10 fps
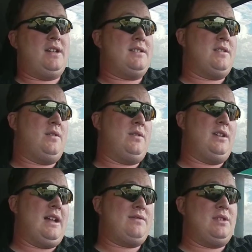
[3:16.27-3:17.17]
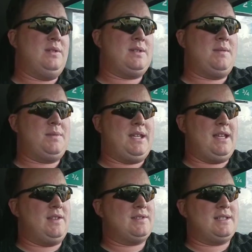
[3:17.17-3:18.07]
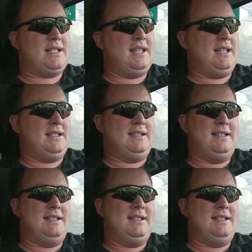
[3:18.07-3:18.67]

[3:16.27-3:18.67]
its own or you have to do something else. And again,